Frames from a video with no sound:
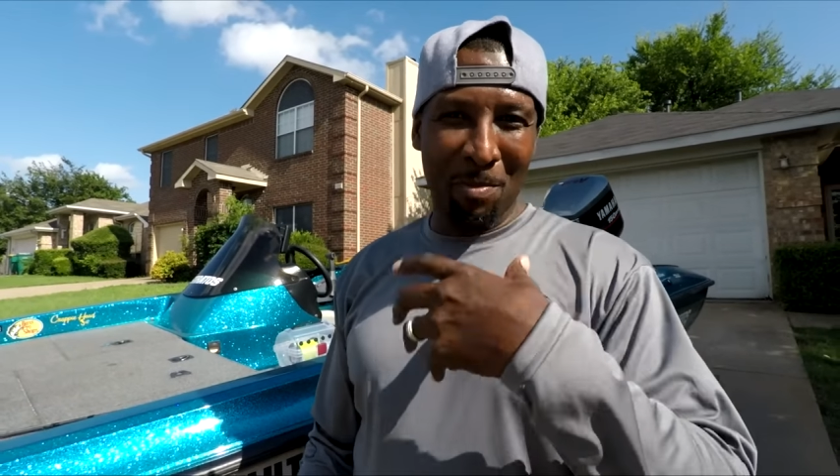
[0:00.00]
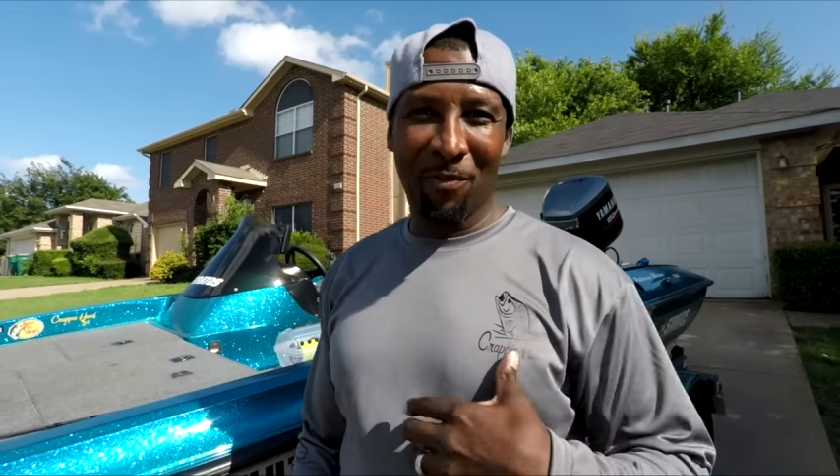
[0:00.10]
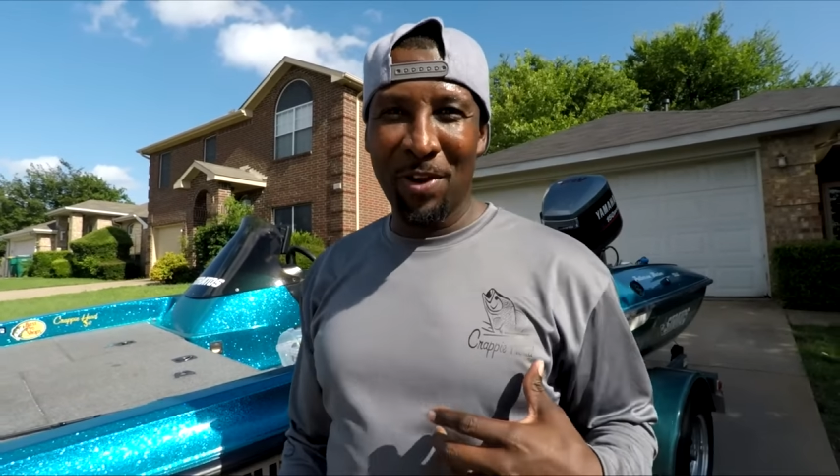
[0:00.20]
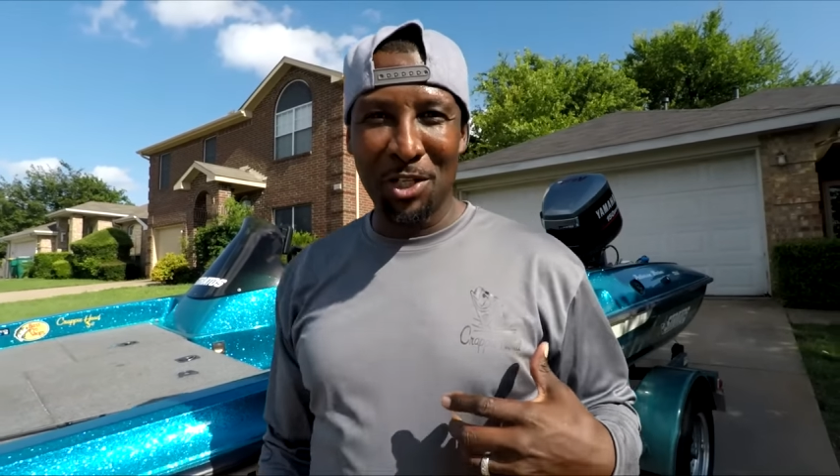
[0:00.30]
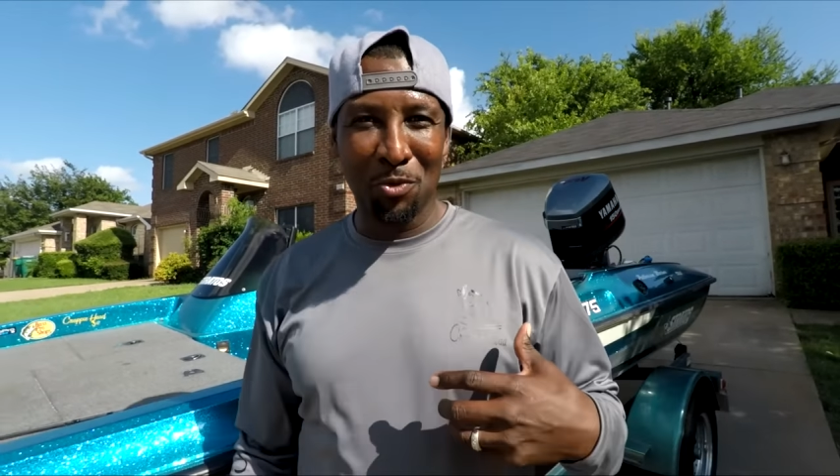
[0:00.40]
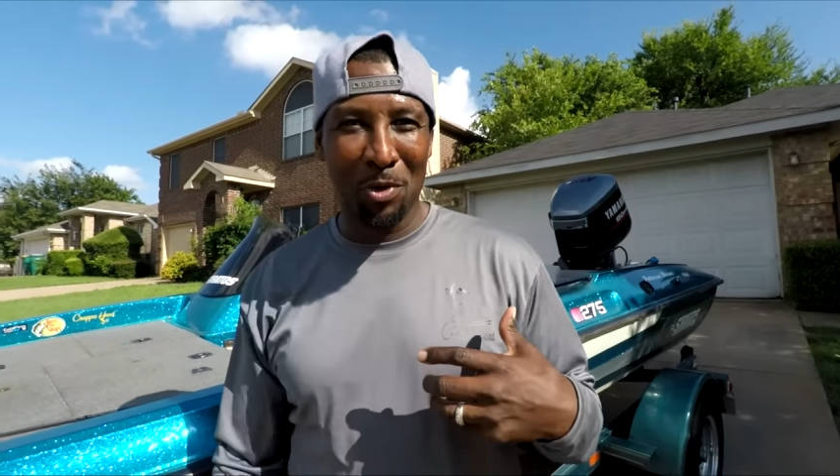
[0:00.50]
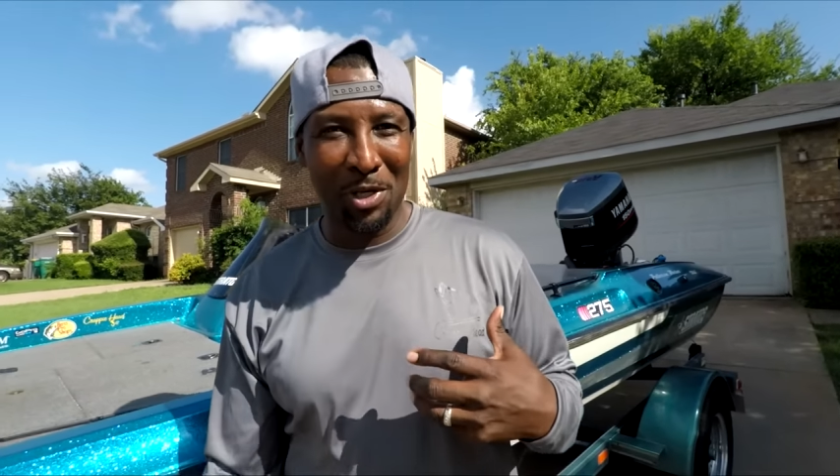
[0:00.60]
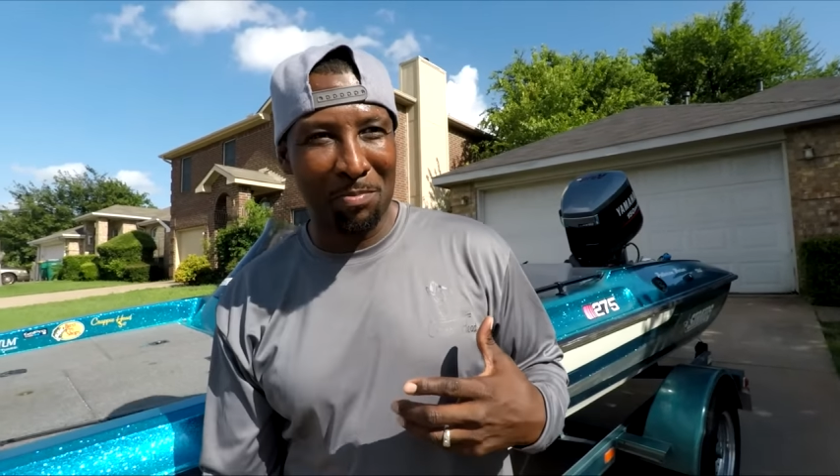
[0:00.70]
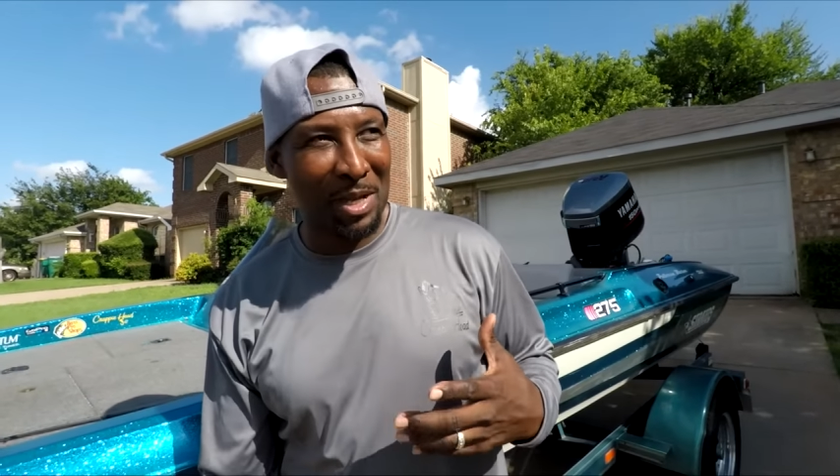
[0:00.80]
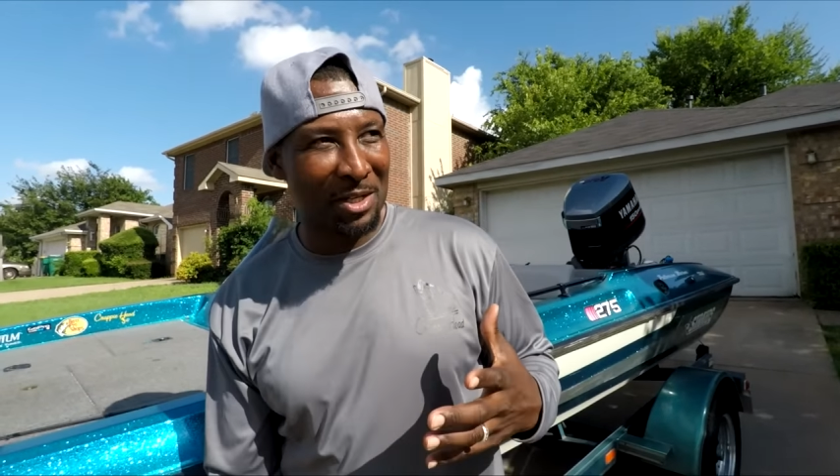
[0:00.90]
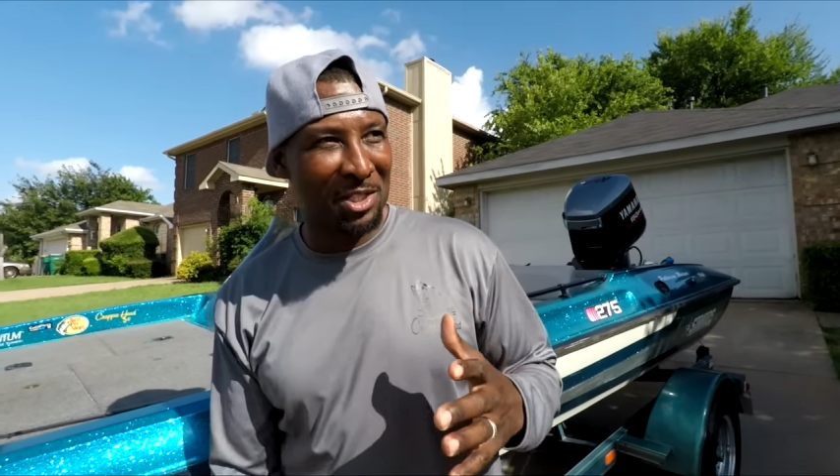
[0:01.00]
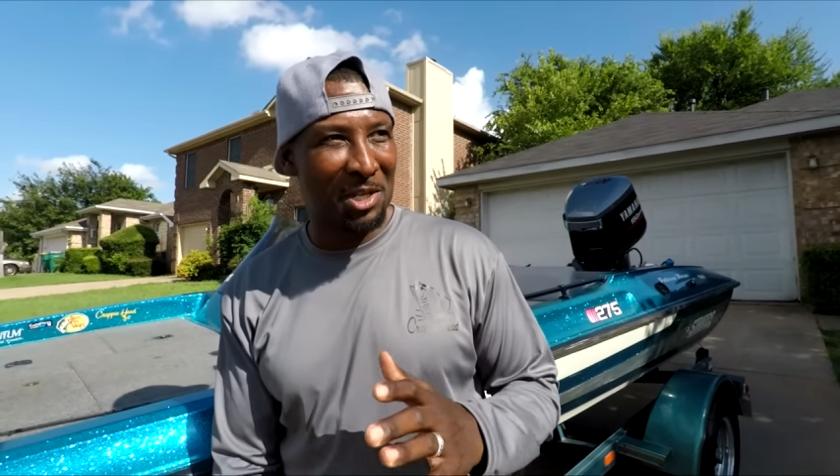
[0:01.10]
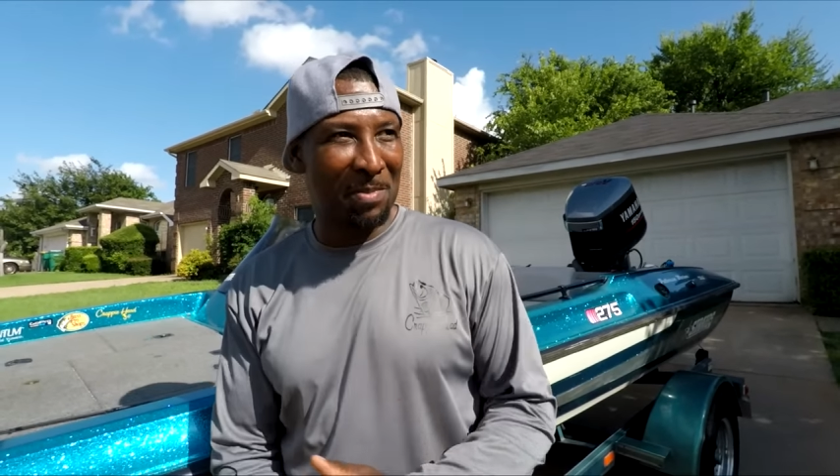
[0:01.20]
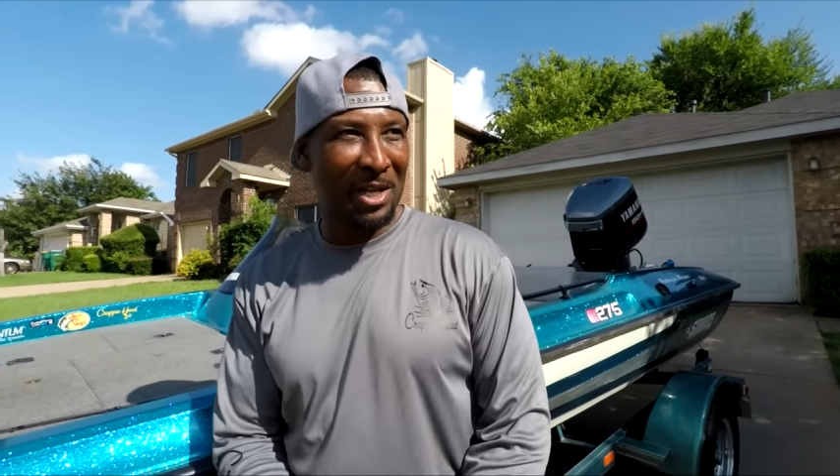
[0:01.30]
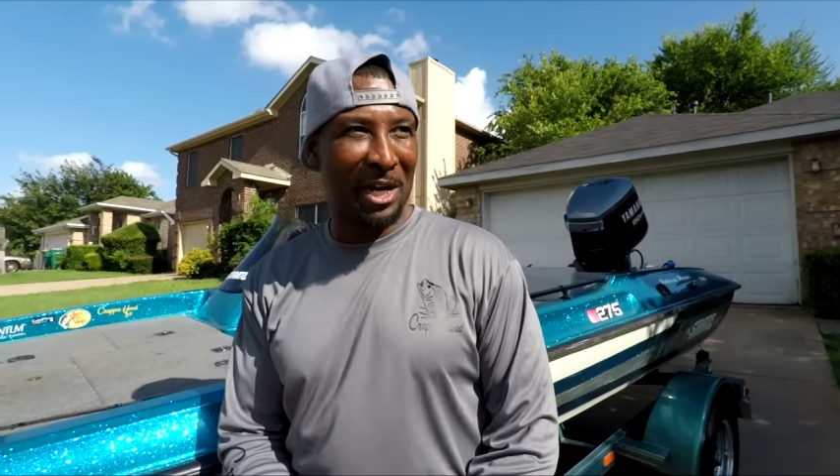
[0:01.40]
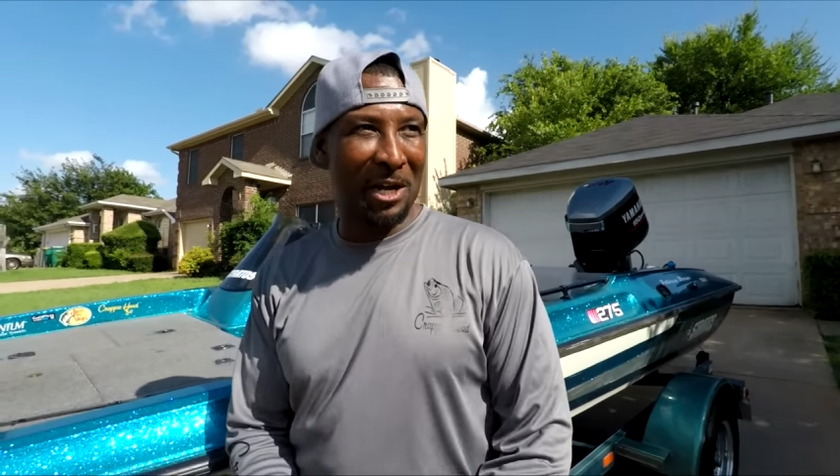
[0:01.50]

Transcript: on my face. You won't even be able to see me at